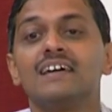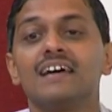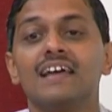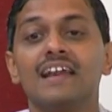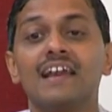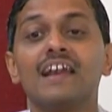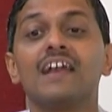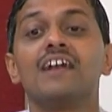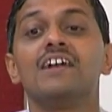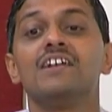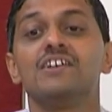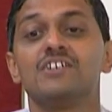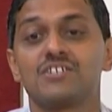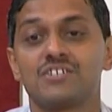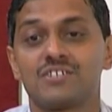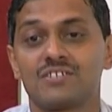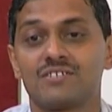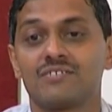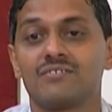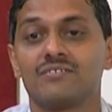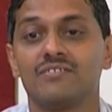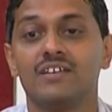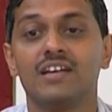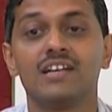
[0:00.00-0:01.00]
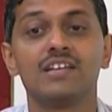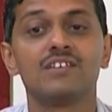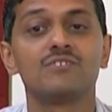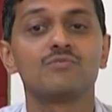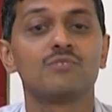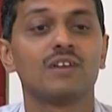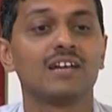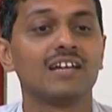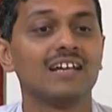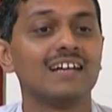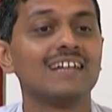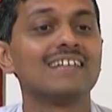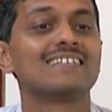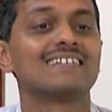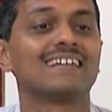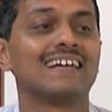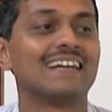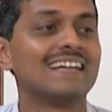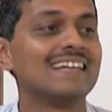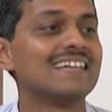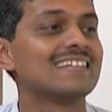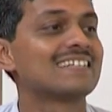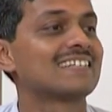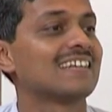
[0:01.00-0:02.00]
reddish, that is why it is
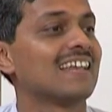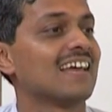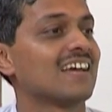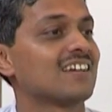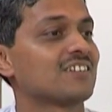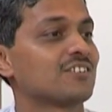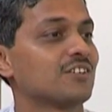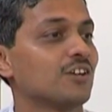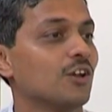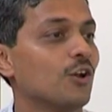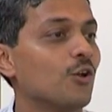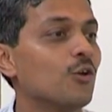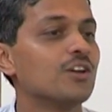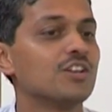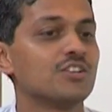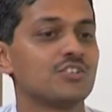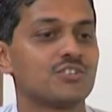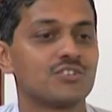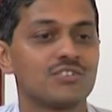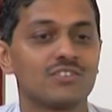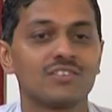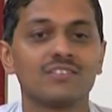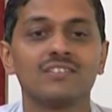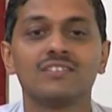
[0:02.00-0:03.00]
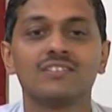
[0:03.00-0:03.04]
reddish slash yellowish.